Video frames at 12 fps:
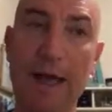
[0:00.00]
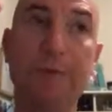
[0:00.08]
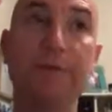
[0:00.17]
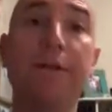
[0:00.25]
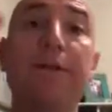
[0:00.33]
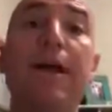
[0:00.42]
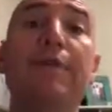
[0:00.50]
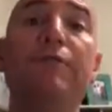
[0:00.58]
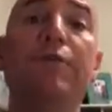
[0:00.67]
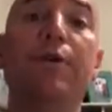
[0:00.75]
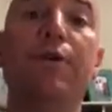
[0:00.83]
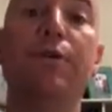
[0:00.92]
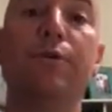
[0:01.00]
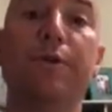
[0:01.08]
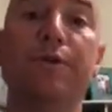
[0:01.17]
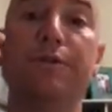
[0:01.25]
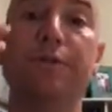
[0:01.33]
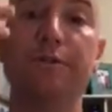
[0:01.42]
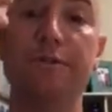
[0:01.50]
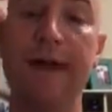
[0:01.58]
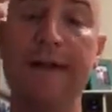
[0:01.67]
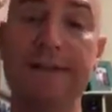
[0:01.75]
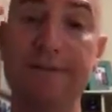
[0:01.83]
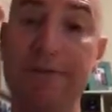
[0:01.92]
I would rather have you go too
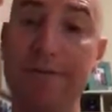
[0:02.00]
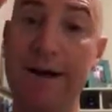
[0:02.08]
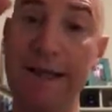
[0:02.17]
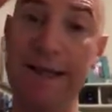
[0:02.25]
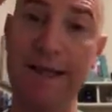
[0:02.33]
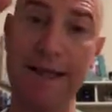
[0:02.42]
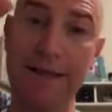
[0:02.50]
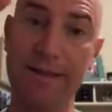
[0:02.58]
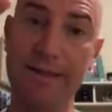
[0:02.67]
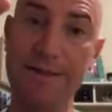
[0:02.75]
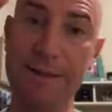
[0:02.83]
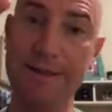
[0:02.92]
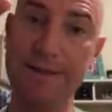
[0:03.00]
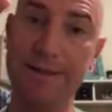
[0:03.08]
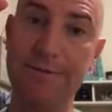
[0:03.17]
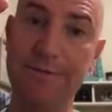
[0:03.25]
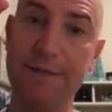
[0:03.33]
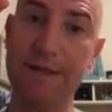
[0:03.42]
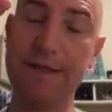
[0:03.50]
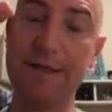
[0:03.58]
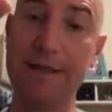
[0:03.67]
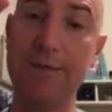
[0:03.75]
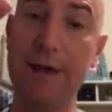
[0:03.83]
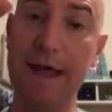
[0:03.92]
fast and find that limit and
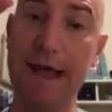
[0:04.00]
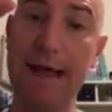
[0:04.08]
see what